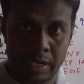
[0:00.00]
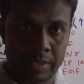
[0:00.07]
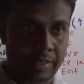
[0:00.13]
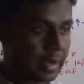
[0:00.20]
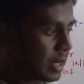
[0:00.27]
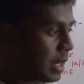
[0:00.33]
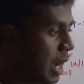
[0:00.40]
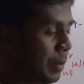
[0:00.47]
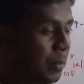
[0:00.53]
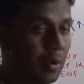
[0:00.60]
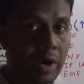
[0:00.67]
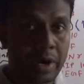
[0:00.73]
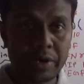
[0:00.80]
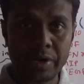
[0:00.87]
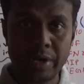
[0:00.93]
that
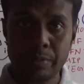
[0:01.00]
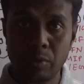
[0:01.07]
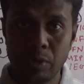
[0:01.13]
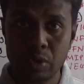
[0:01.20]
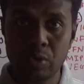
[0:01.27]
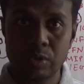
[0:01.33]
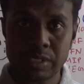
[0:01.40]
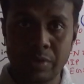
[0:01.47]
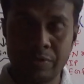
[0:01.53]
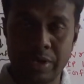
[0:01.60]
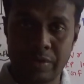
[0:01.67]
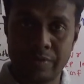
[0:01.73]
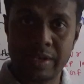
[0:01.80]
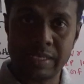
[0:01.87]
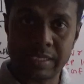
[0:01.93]
carbohydrate molecules are
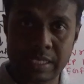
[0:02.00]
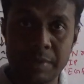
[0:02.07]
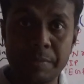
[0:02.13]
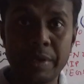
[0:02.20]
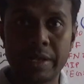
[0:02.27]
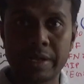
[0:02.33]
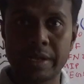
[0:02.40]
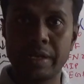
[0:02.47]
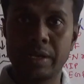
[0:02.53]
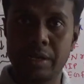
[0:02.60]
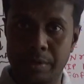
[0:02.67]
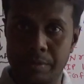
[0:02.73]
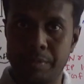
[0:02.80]
very similar in